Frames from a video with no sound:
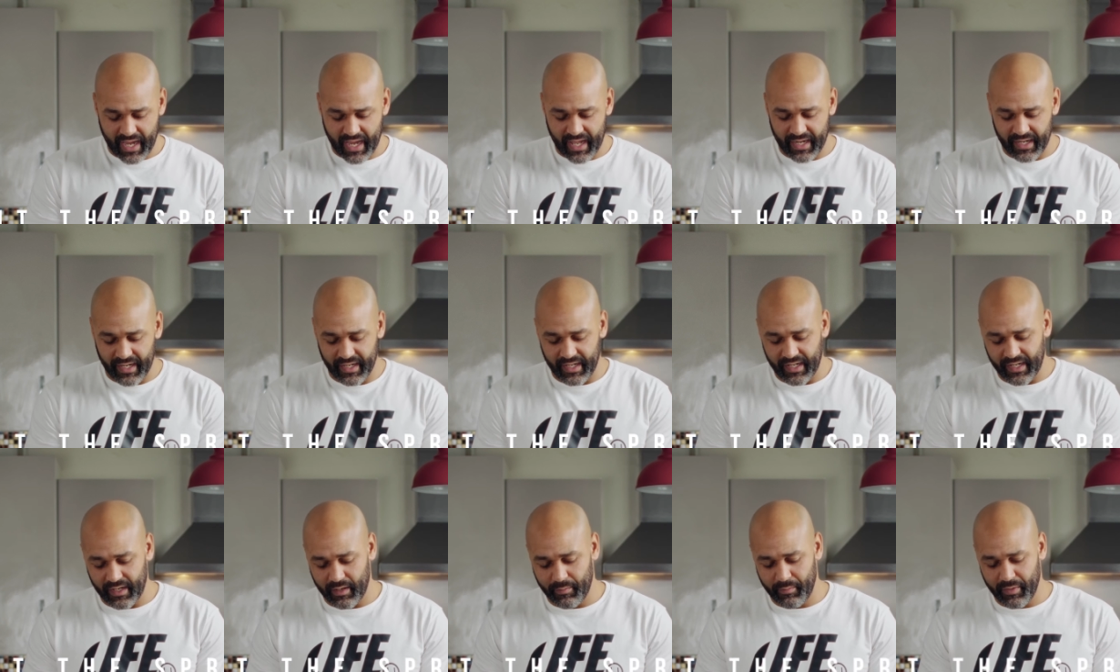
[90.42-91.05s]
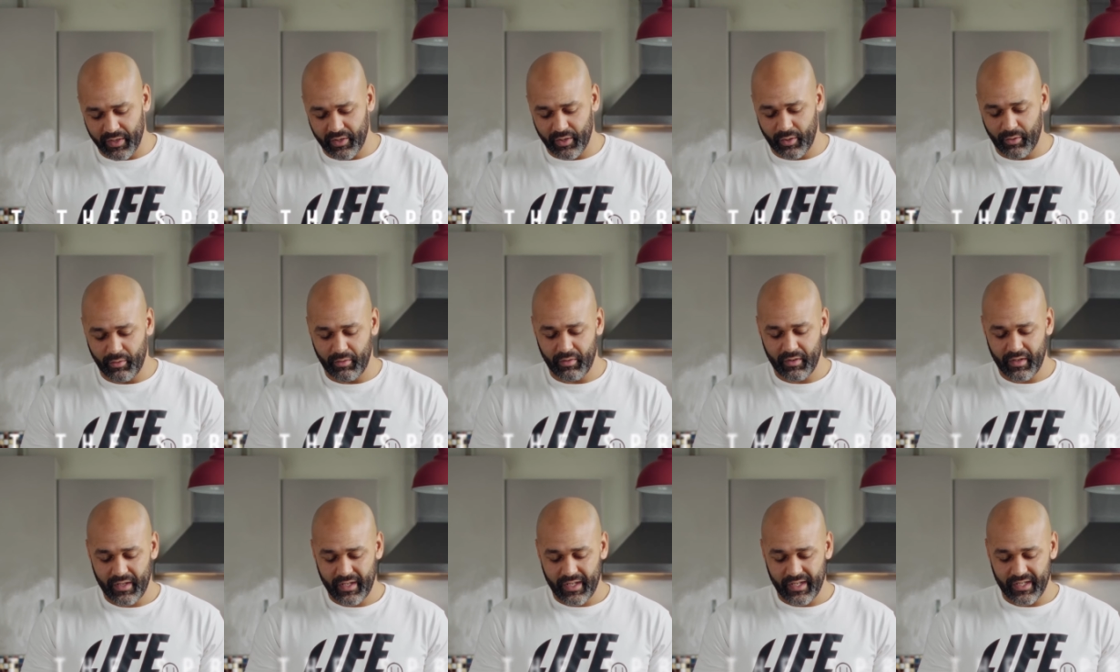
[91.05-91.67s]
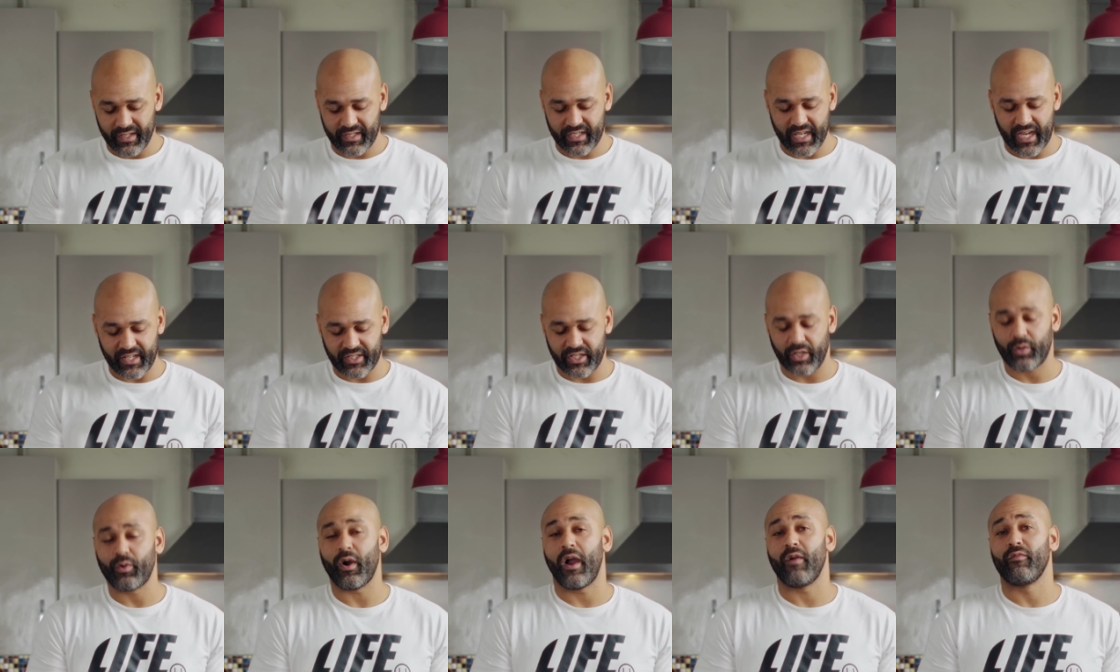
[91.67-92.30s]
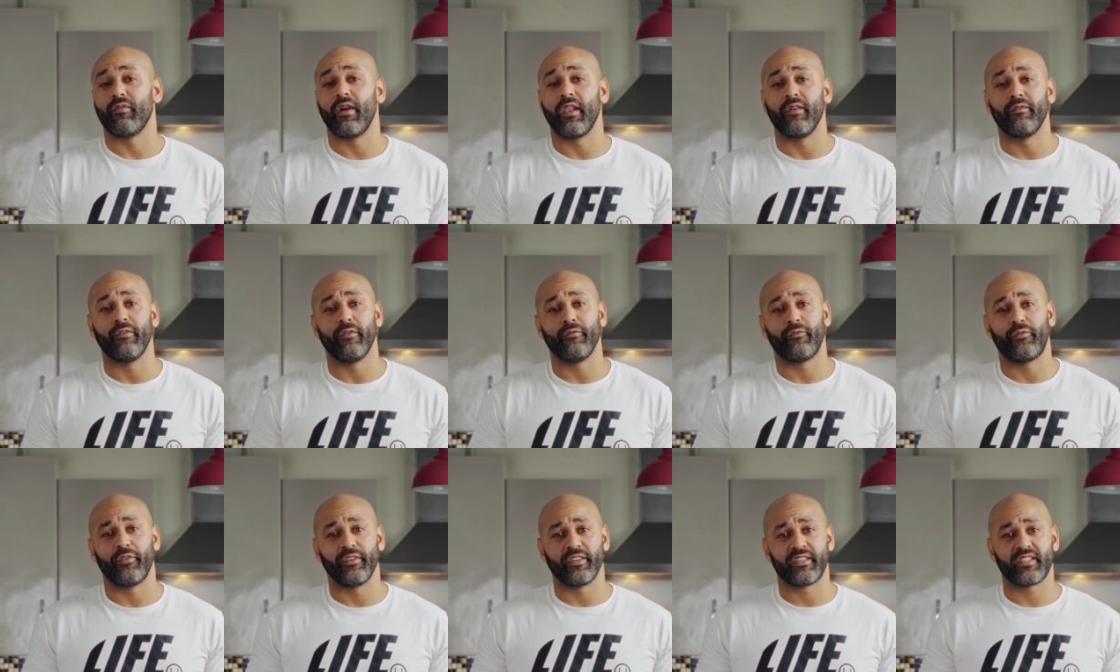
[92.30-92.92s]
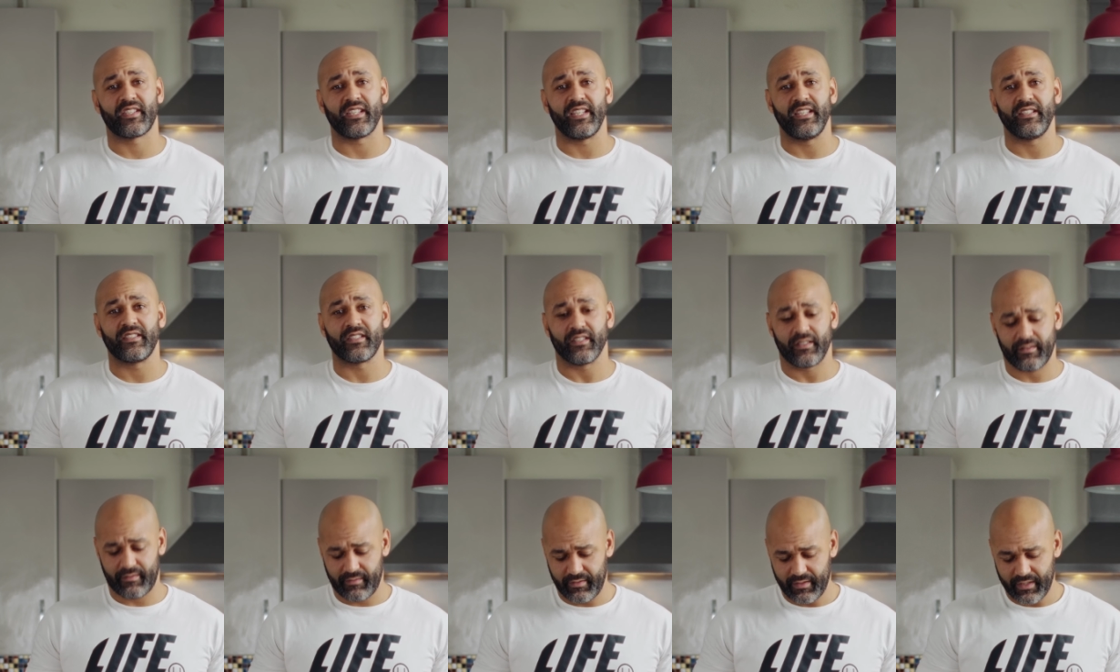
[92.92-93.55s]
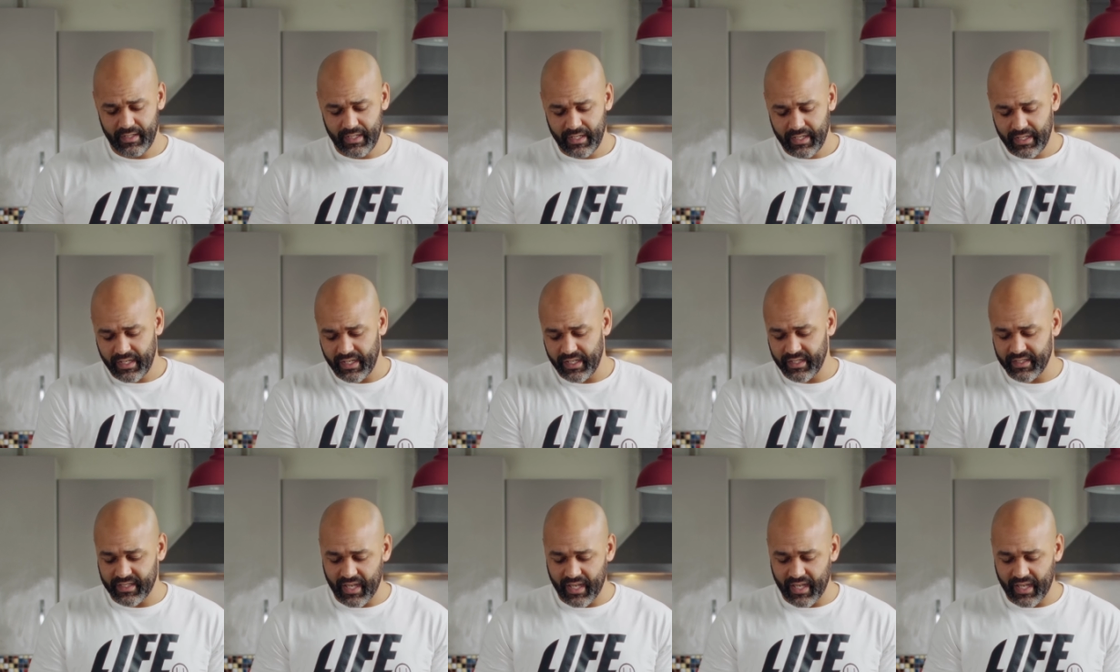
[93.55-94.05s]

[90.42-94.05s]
and then in the middle, it's actually quite relevant for the season, is